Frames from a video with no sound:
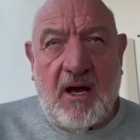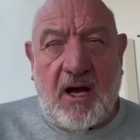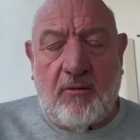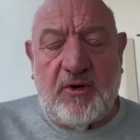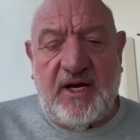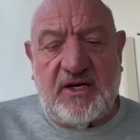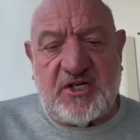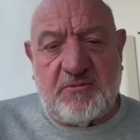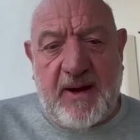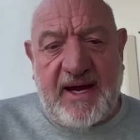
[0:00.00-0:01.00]
I would
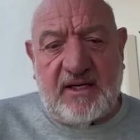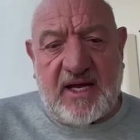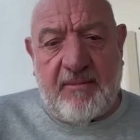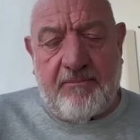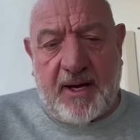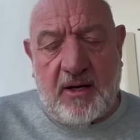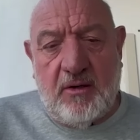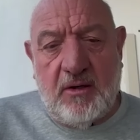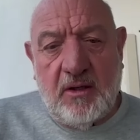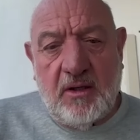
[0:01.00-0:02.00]
expect that
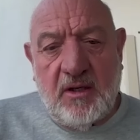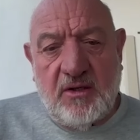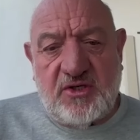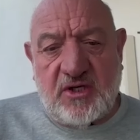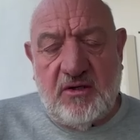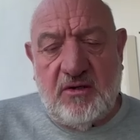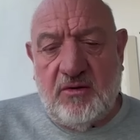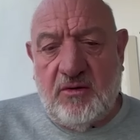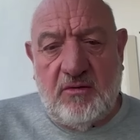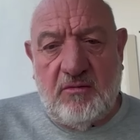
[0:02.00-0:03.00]
boat
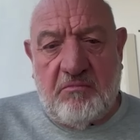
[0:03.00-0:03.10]
to